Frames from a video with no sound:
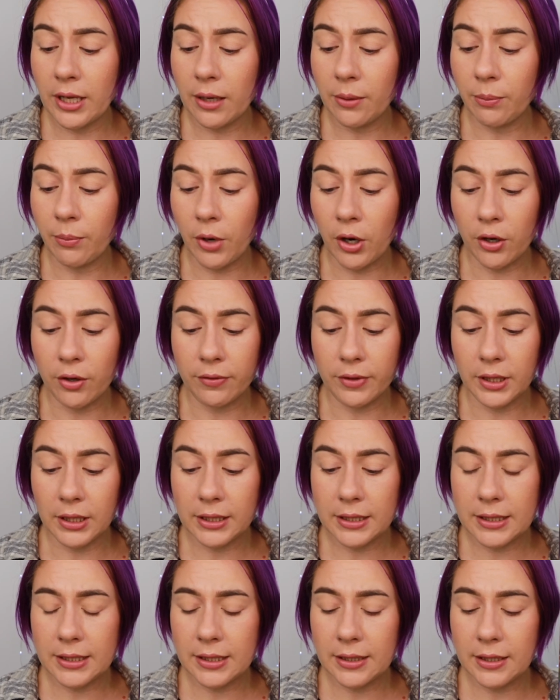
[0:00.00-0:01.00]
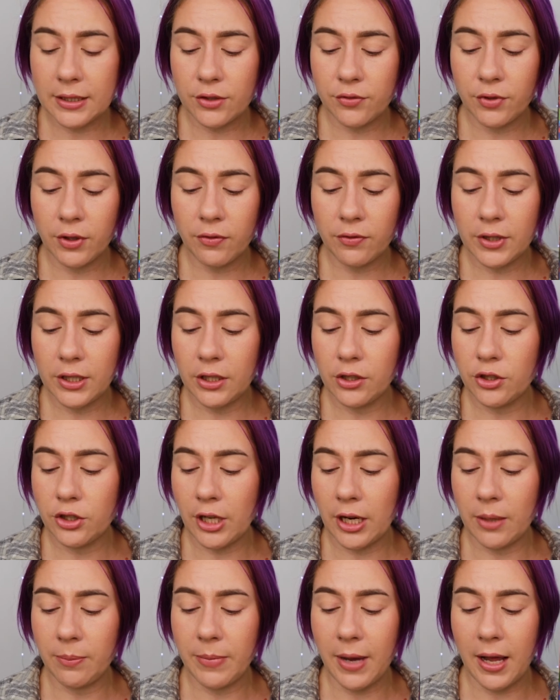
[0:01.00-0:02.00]
and marvelous, this
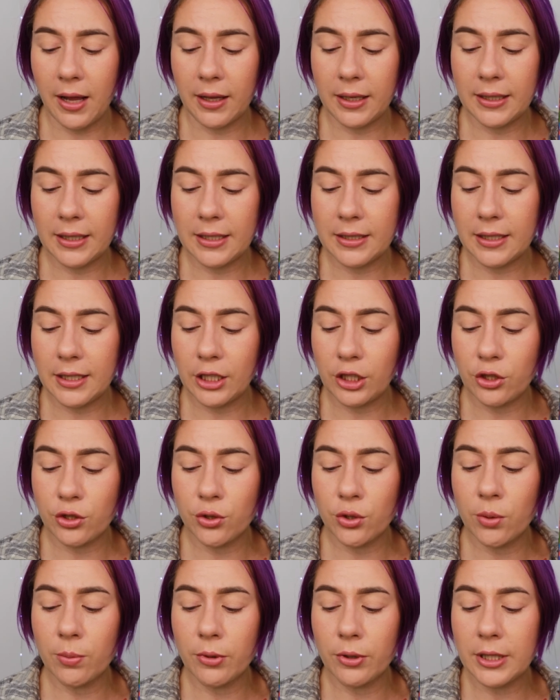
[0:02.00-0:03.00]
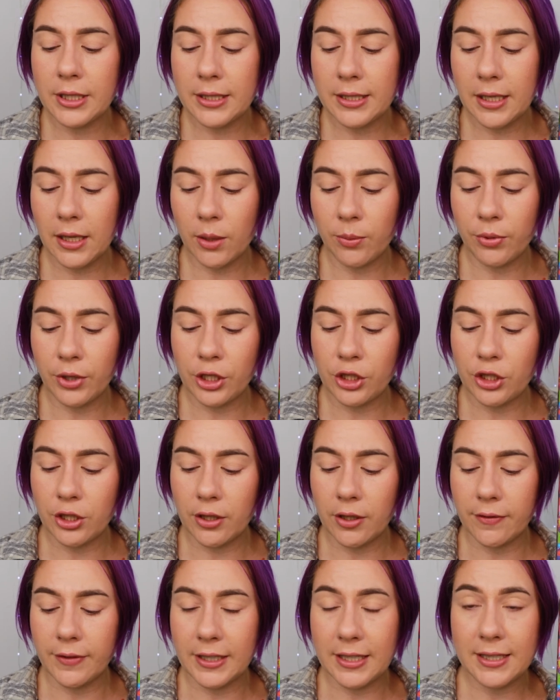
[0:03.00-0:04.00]
15-shade palette is an exuberant
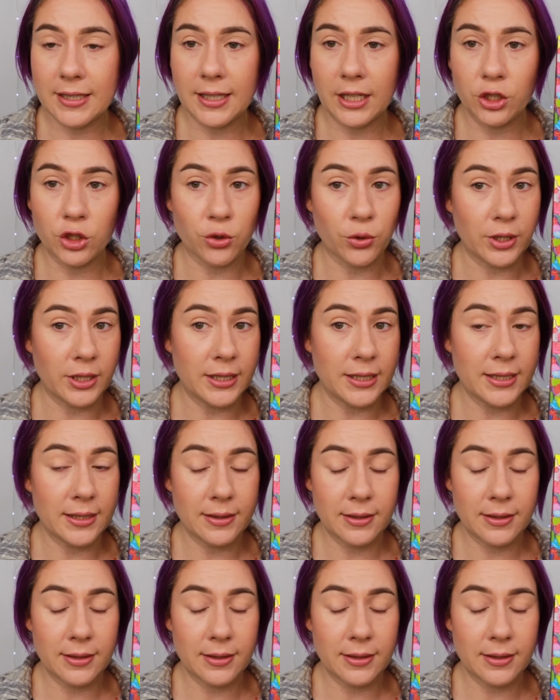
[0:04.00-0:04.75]
celebration of eccentric